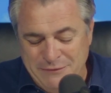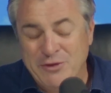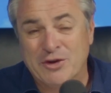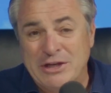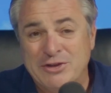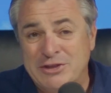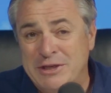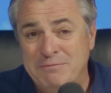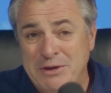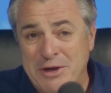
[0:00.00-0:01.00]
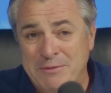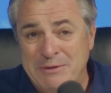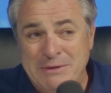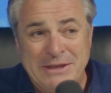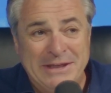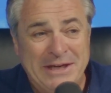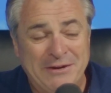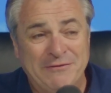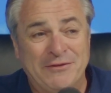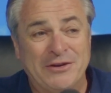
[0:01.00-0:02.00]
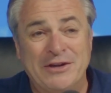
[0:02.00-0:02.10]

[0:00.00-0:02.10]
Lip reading: if you're interested in becoming a millionaire for